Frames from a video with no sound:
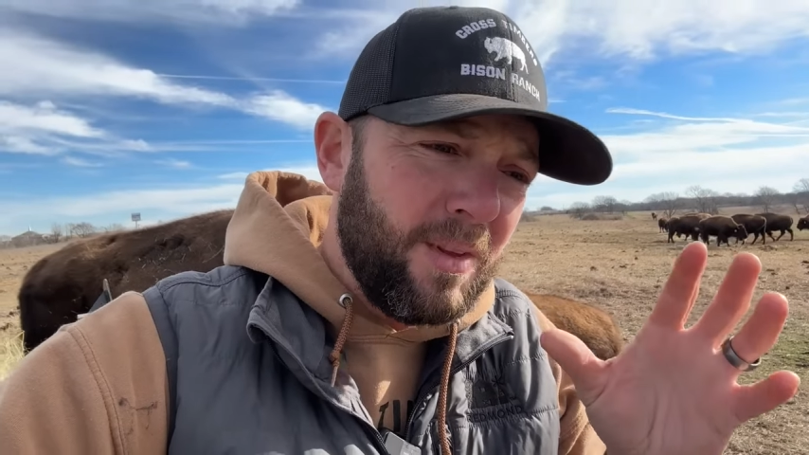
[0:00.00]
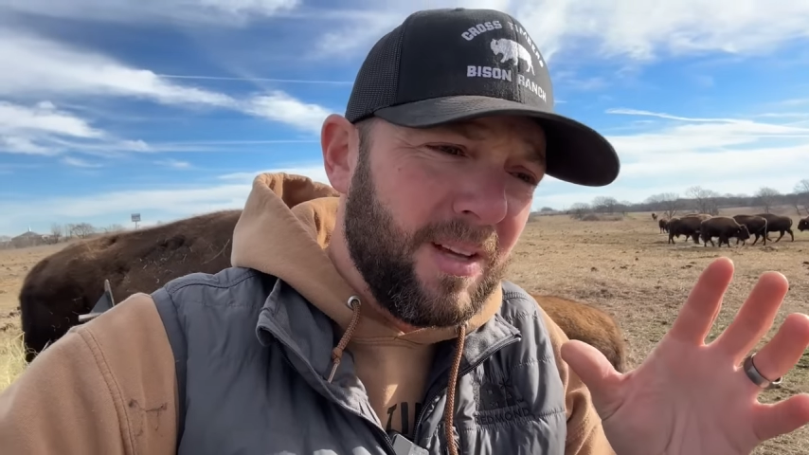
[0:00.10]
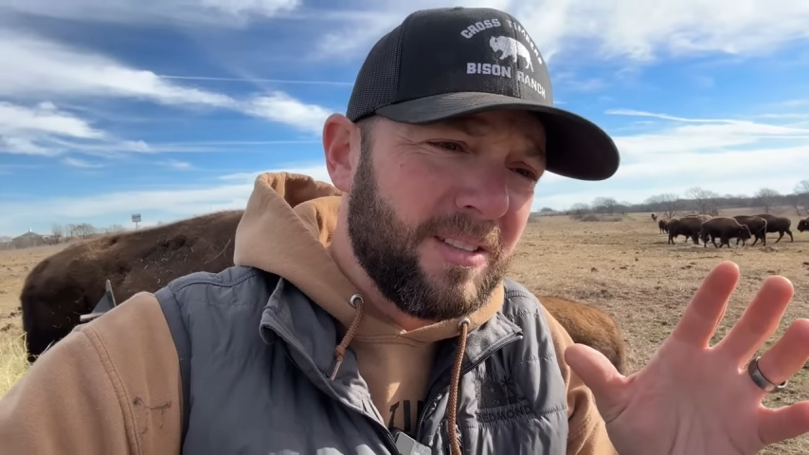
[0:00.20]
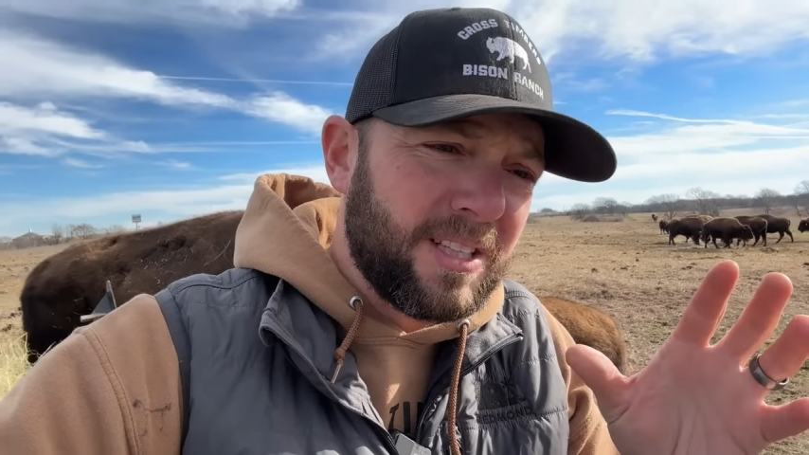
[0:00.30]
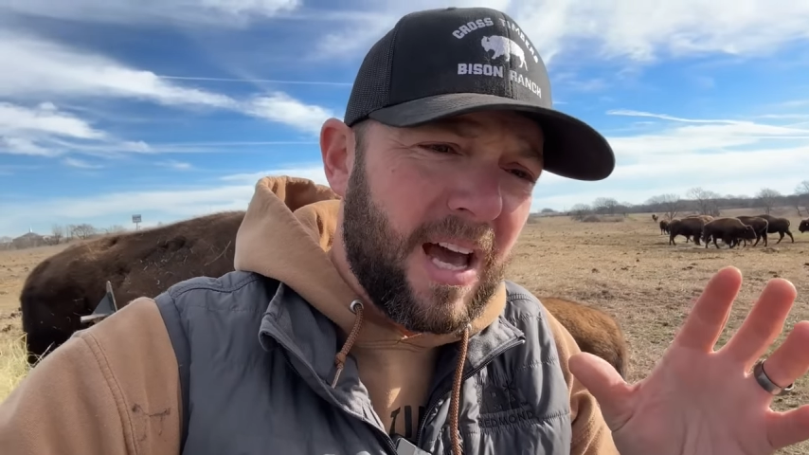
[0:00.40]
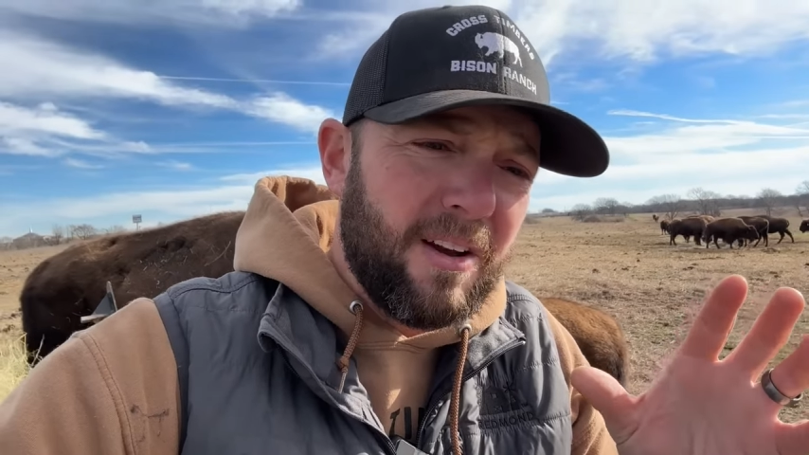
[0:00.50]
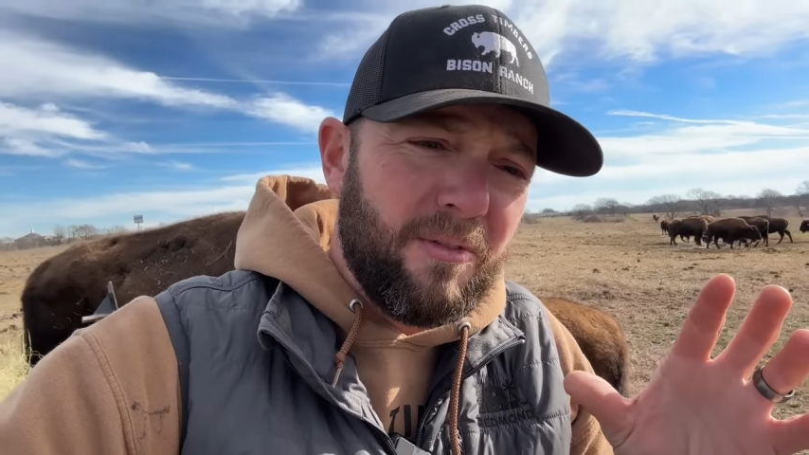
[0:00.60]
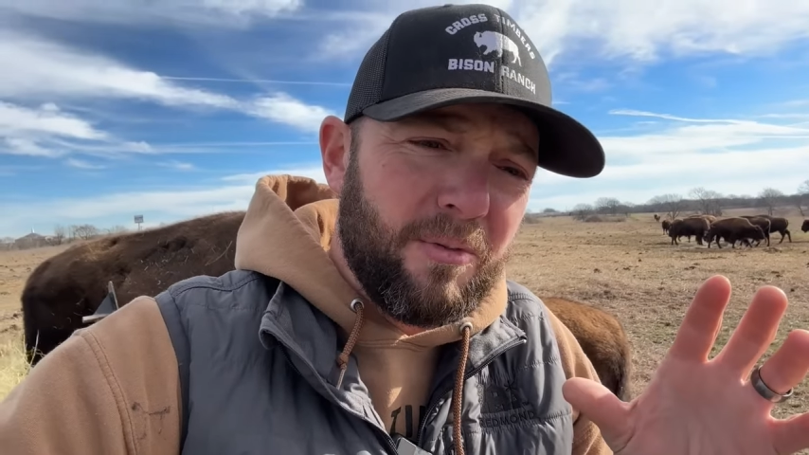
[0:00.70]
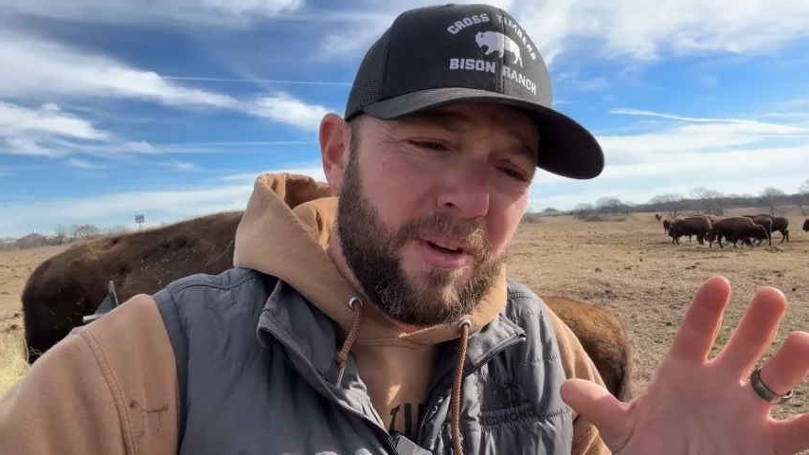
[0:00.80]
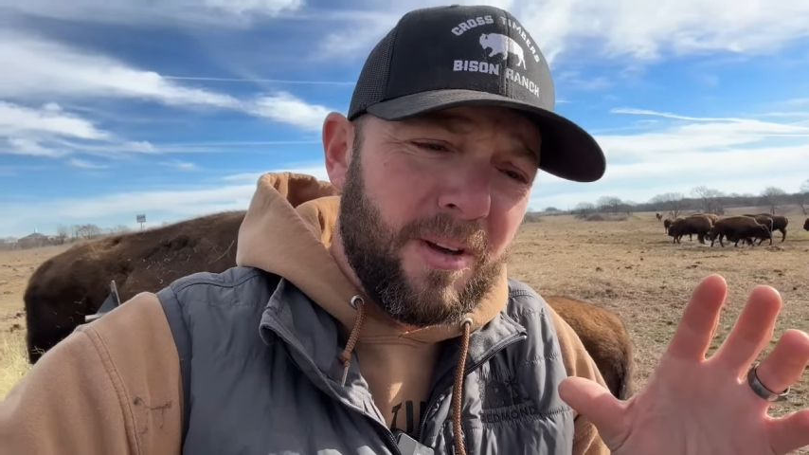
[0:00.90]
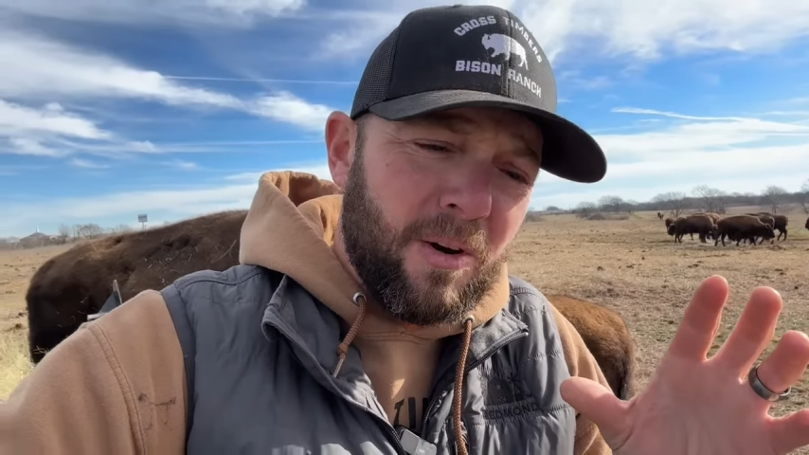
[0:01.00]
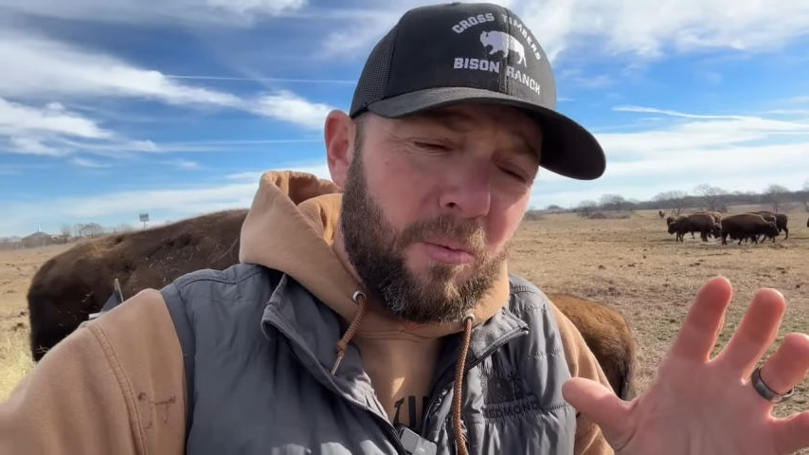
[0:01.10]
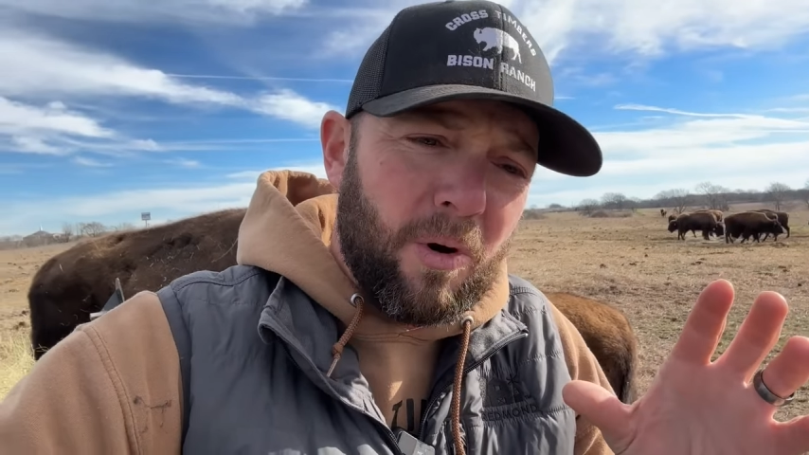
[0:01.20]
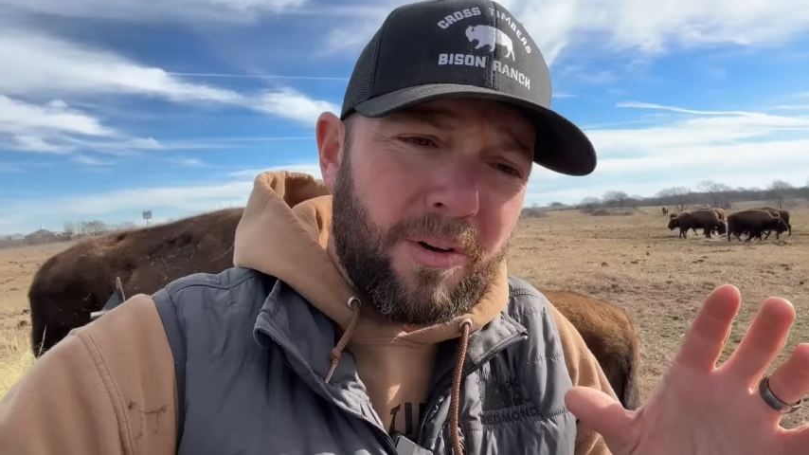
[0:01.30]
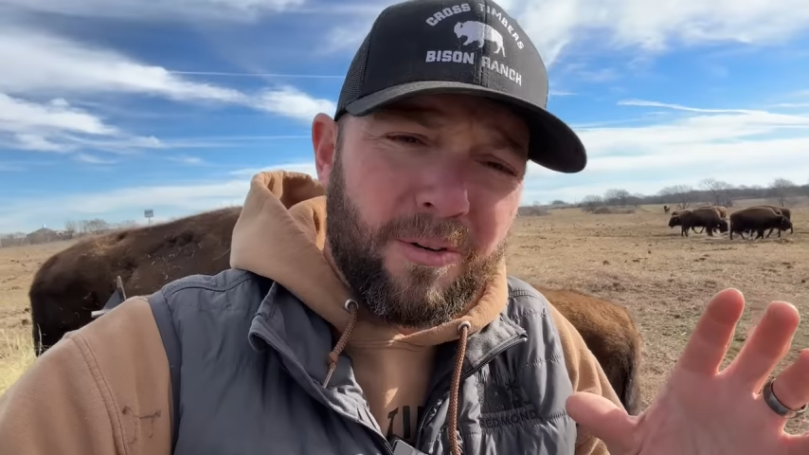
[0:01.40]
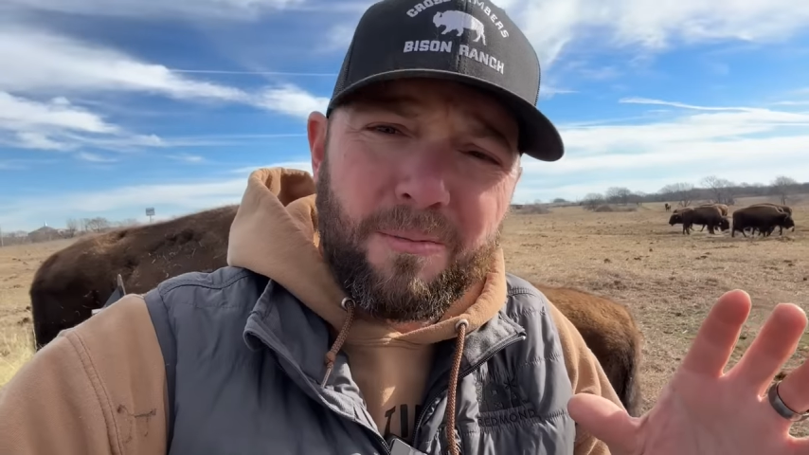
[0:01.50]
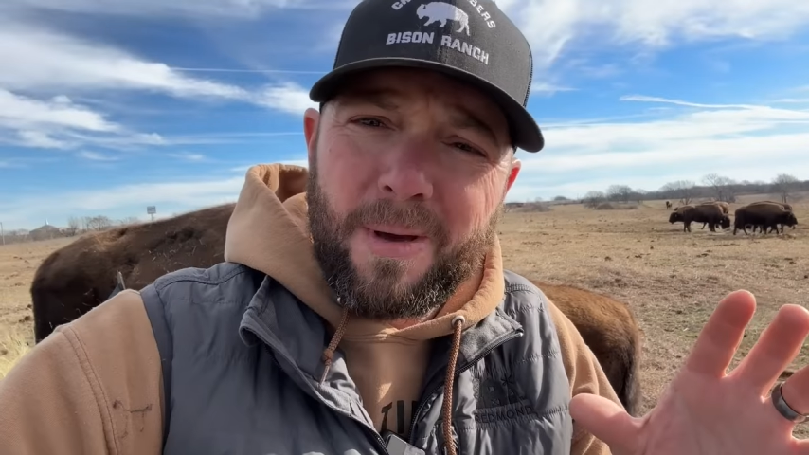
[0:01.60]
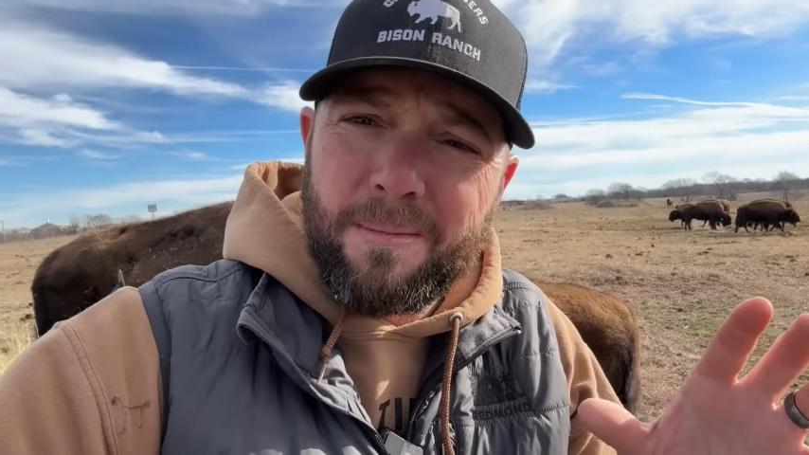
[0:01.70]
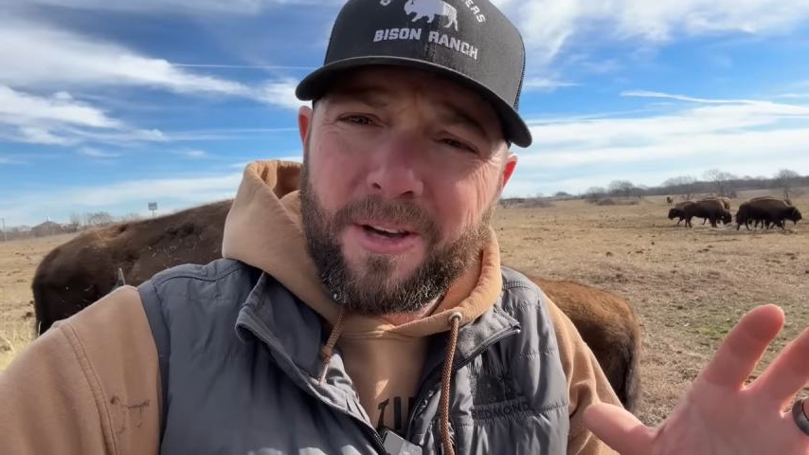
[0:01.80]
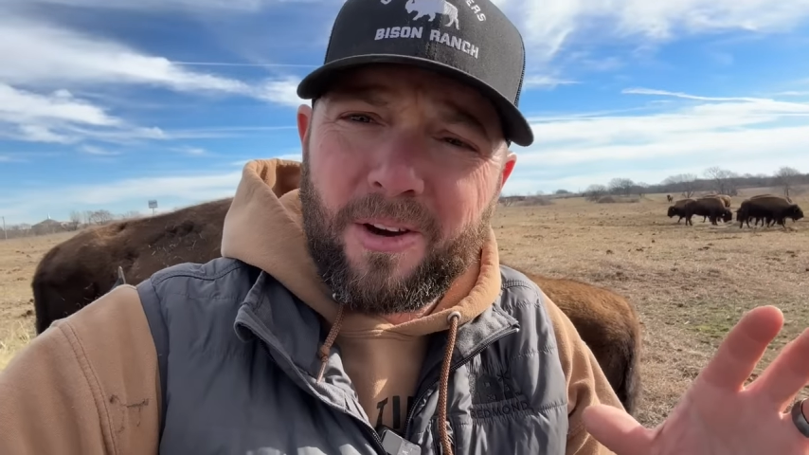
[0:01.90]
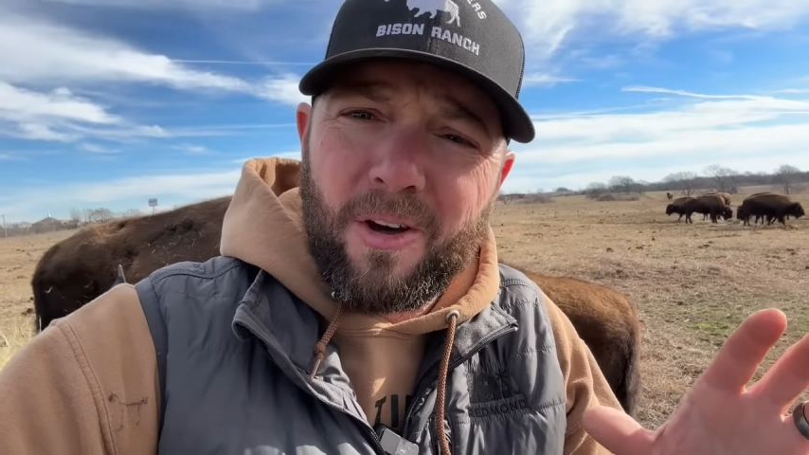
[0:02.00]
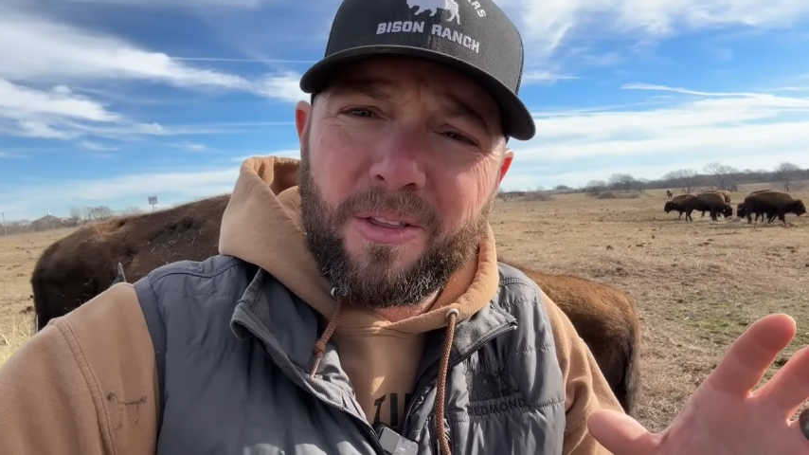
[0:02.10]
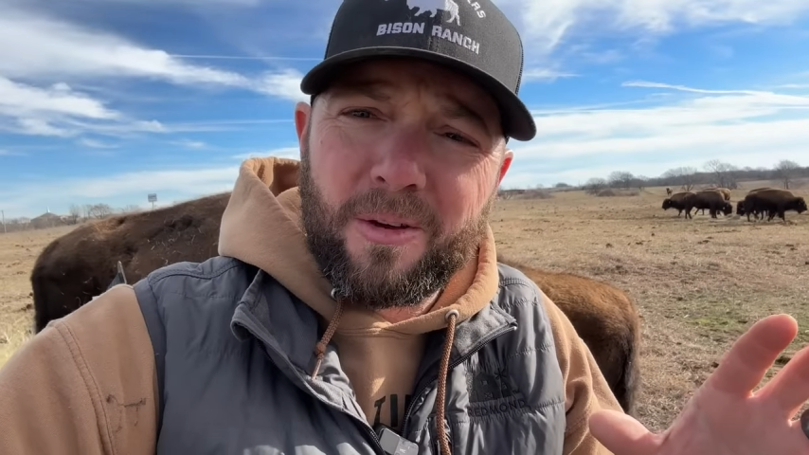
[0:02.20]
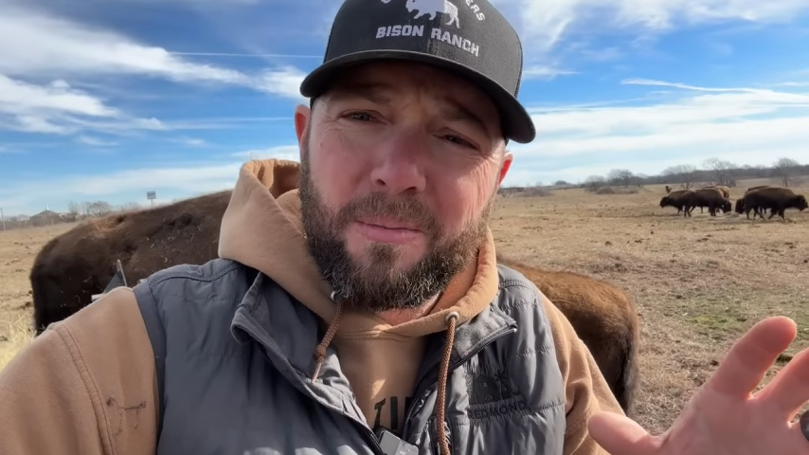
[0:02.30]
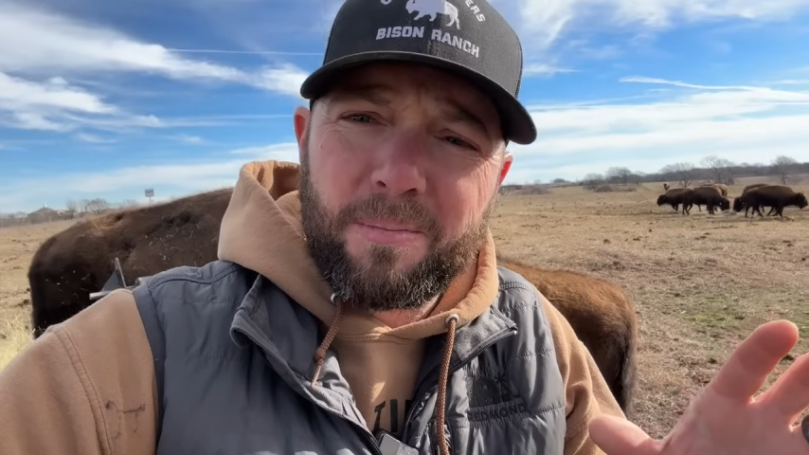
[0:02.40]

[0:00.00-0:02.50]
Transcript: It's kind of what you would maybe call the